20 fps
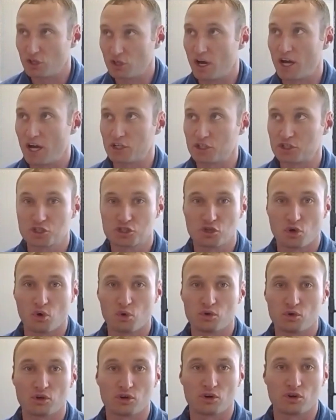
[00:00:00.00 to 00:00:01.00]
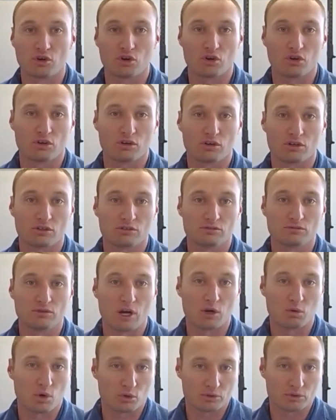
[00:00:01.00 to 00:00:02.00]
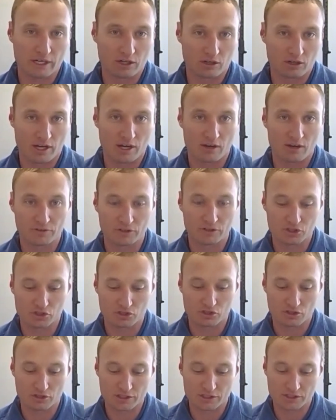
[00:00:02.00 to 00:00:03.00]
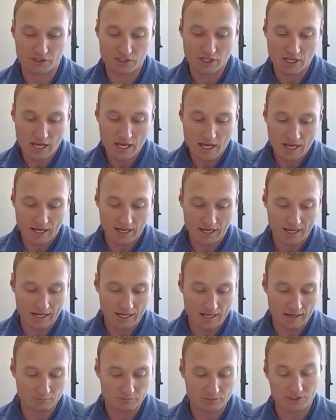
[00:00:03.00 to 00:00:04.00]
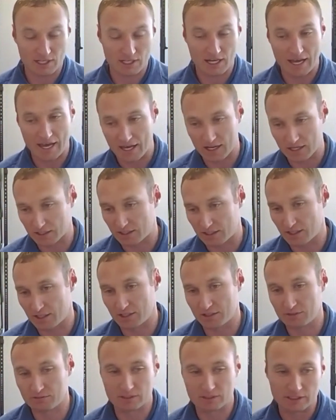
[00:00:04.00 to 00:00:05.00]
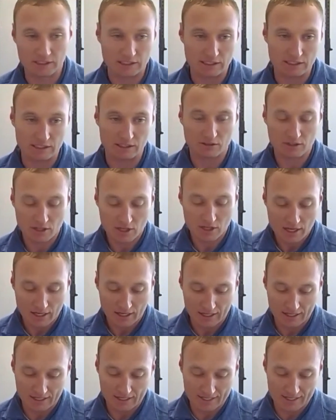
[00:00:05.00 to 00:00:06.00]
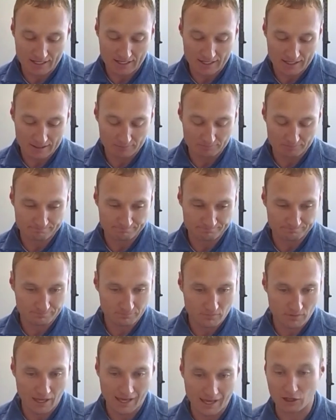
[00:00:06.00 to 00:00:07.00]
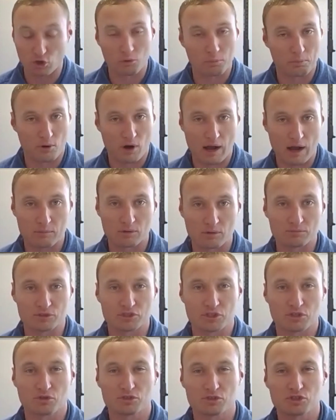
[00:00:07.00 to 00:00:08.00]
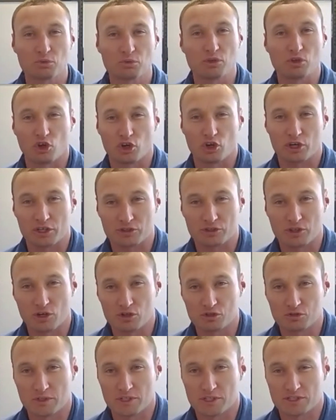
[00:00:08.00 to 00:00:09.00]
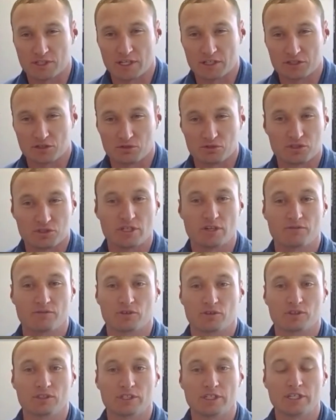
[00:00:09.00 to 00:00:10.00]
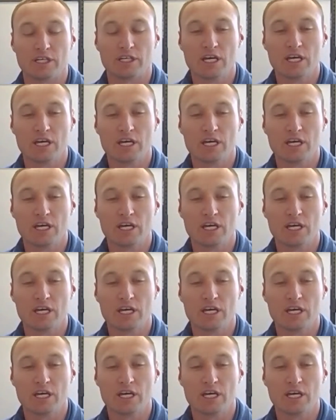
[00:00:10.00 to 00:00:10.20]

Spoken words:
shoulder, rotator cuff injuries, sciatica, knee, ankle problems. So we look at those, we assess those differently.